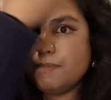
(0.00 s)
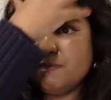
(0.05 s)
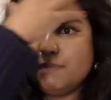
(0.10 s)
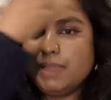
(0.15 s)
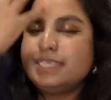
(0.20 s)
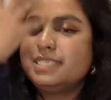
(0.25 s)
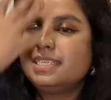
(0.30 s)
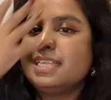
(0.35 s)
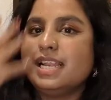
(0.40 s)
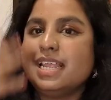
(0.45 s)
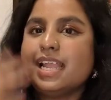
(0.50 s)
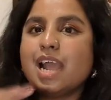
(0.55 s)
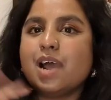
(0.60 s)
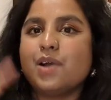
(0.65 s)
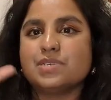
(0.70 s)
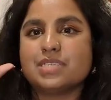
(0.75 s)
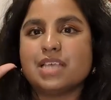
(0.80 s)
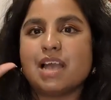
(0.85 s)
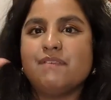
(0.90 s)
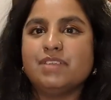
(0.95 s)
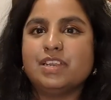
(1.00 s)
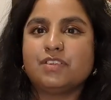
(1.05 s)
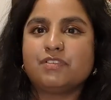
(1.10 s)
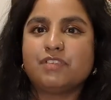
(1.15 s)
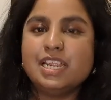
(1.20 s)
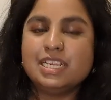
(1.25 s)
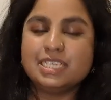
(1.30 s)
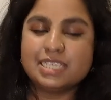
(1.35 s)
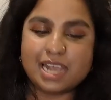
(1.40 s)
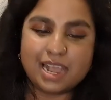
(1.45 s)
mentally I was having a
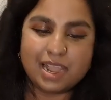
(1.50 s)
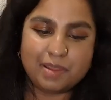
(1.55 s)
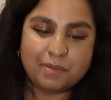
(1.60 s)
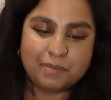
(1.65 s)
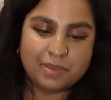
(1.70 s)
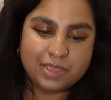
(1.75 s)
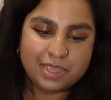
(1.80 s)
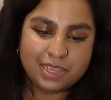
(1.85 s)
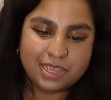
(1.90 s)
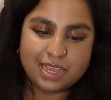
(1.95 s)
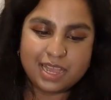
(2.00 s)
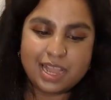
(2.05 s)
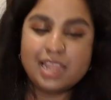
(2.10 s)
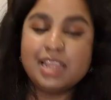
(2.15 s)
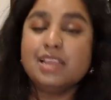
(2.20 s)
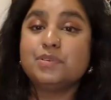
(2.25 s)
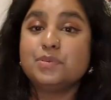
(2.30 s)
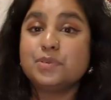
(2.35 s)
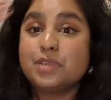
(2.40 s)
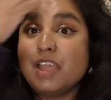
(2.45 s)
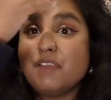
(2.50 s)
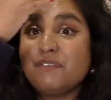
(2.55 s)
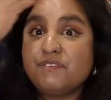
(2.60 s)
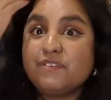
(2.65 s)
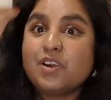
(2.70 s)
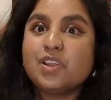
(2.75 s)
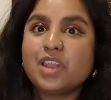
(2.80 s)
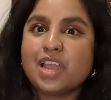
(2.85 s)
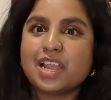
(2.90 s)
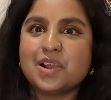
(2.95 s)
great time. It
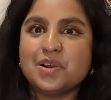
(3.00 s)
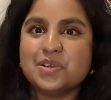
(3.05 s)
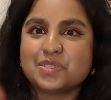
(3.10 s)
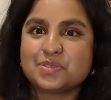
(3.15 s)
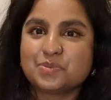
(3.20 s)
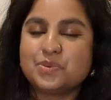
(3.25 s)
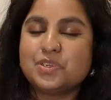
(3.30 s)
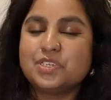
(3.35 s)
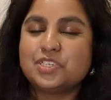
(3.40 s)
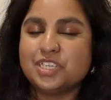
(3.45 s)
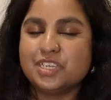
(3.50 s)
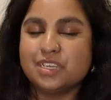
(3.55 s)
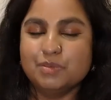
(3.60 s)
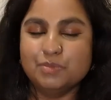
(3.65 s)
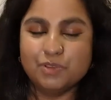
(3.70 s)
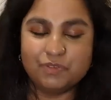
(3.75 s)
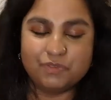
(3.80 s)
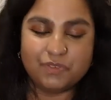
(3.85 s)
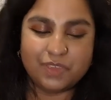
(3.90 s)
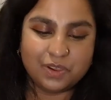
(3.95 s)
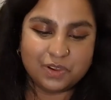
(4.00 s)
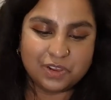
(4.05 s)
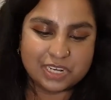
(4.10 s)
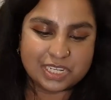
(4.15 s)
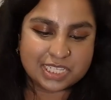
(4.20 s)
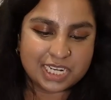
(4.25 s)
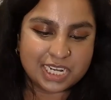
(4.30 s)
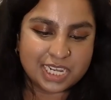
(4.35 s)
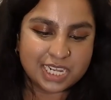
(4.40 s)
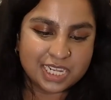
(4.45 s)
felt like I was watching a movie,
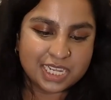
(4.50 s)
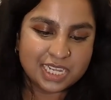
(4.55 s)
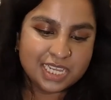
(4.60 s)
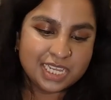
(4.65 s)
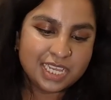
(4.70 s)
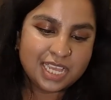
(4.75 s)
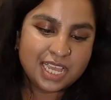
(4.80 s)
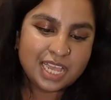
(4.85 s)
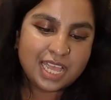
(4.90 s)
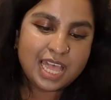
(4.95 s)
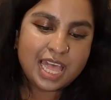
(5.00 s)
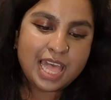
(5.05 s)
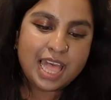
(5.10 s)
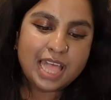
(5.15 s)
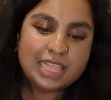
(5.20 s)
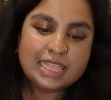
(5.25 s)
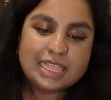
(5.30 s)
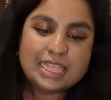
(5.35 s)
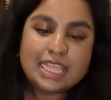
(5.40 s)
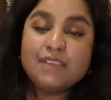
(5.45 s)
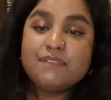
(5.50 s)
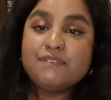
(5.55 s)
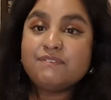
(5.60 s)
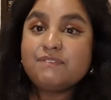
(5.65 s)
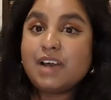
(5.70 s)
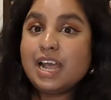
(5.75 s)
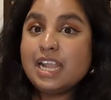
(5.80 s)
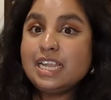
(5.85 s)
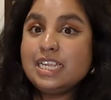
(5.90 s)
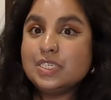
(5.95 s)
honestly. The
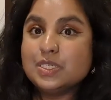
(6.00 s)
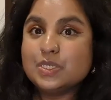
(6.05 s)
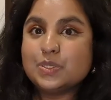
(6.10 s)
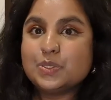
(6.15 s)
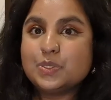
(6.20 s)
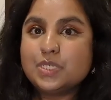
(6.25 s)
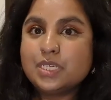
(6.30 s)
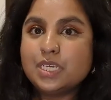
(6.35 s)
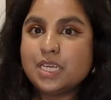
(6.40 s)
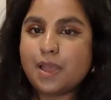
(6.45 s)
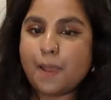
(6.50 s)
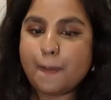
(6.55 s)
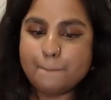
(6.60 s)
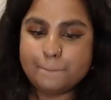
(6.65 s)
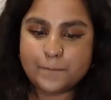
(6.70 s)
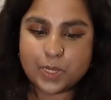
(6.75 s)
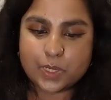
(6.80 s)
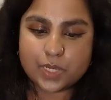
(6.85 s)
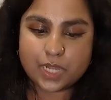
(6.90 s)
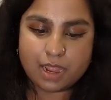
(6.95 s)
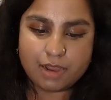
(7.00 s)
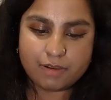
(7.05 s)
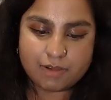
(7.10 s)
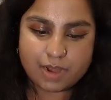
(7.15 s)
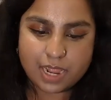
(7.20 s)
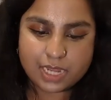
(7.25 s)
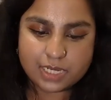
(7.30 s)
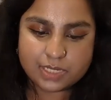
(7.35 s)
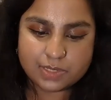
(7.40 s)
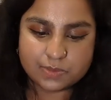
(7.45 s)
final book I
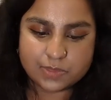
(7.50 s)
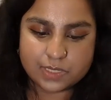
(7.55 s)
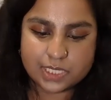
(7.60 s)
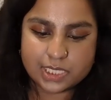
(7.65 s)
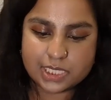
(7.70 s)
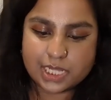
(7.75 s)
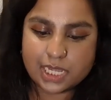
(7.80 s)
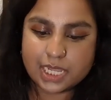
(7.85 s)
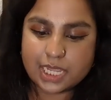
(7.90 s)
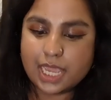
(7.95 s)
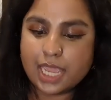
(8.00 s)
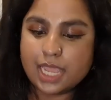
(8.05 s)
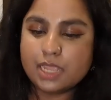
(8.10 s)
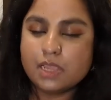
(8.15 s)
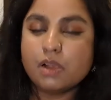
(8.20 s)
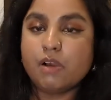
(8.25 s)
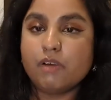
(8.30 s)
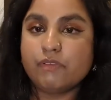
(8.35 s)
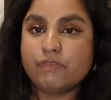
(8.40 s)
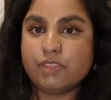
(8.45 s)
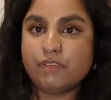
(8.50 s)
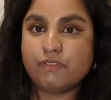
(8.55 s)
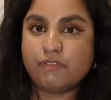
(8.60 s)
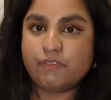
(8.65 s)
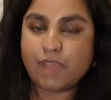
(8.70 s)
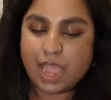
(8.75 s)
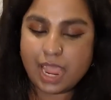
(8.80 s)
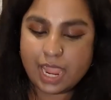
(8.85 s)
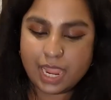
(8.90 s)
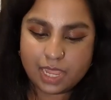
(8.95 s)
read was The King of the
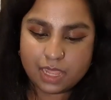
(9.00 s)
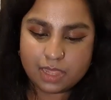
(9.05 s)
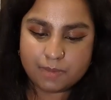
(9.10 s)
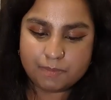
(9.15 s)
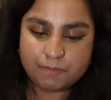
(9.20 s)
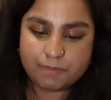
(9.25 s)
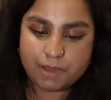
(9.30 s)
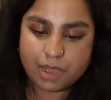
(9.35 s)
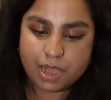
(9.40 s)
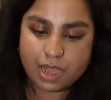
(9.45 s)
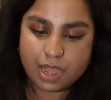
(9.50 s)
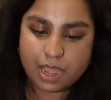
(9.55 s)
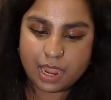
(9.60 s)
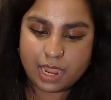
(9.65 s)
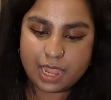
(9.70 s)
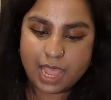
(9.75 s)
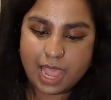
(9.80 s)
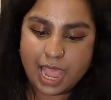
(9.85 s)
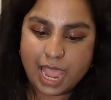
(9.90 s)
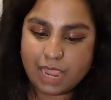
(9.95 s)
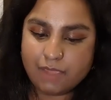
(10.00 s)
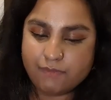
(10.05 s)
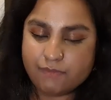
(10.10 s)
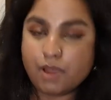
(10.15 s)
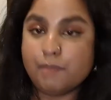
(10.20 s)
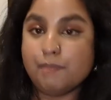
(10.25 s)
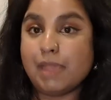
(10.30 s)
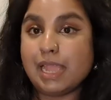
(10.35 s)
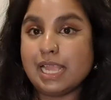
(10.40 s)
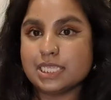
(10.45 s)
Fae by
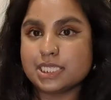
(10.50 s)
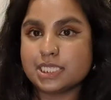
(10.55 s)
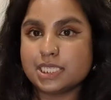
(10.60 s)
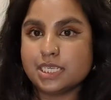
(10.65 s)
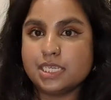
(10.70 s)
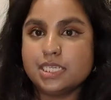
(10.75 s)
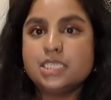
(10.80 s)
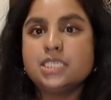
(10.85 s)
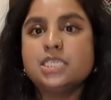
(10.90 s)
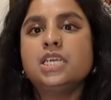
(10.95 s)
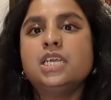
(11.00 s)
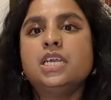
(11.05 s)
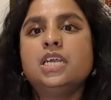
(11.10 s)
Ava Mason.